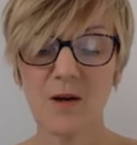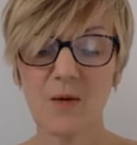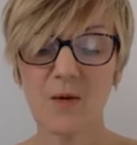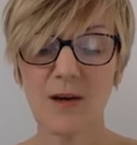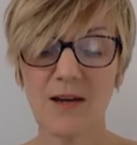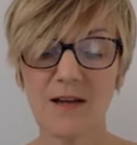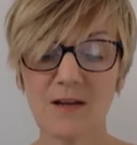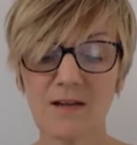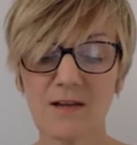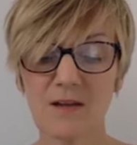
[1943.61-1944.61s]

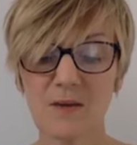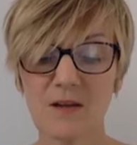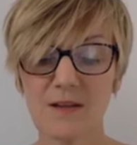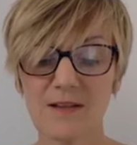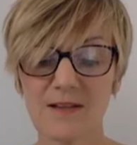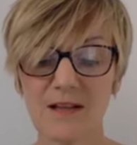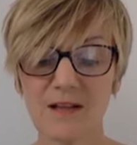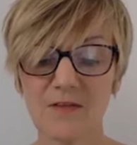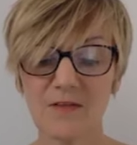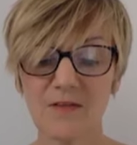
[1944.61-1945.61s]
Awareness knowing
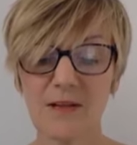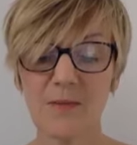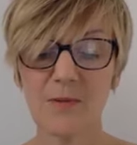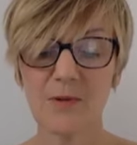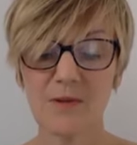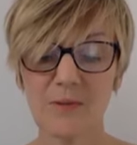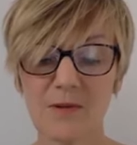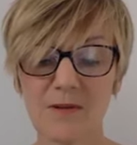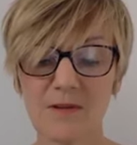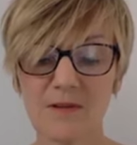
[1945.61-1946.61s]
itself as
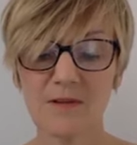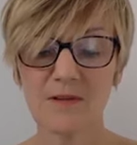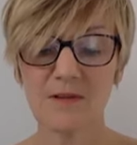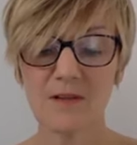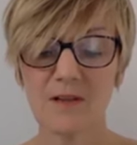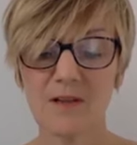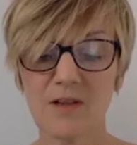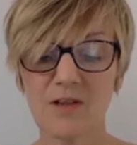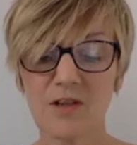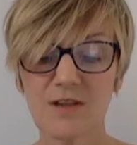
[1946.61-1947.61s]
embodiment.
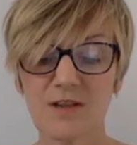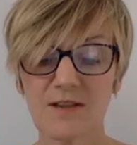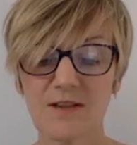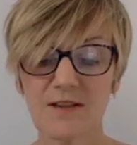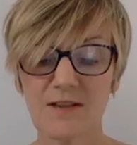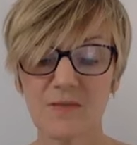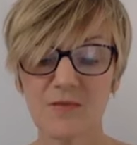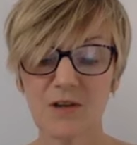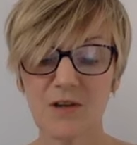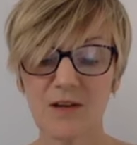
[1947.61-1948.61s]
Just this
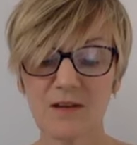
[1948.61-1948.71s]
breath.